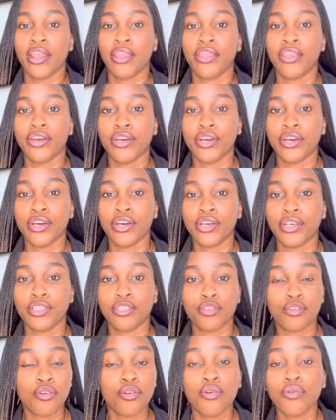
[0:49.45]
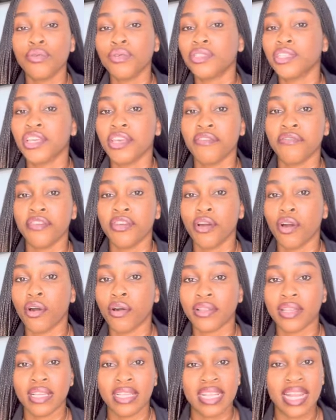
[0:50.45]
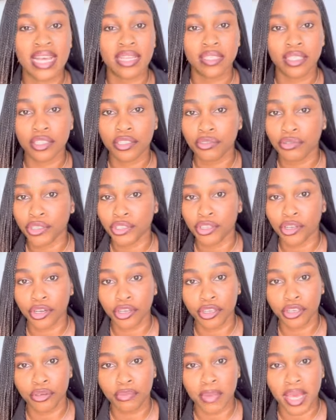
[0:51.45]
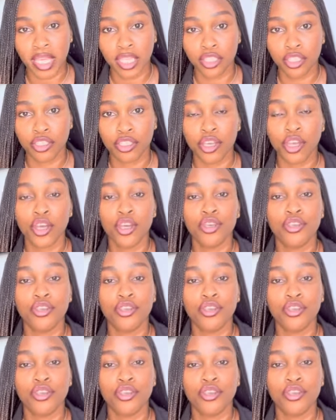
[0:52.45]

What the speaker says: the school would give you all the necessary documents